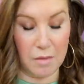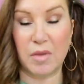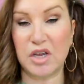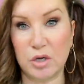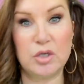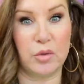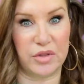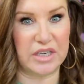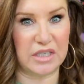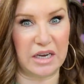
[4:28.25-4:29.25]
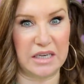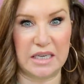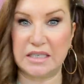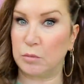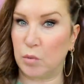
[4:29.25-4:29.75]
My usual things, like I
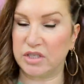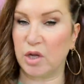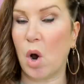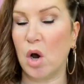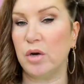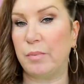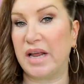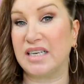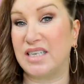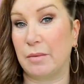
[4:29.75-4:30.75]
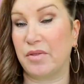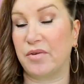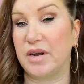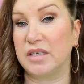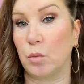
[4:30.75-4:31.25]
said, didn't work. So Olaplex number
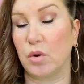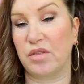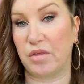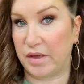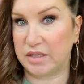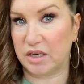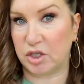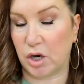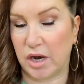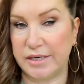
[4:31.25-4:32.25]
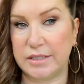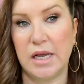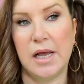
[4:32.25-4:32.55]
three is one of the things I tried,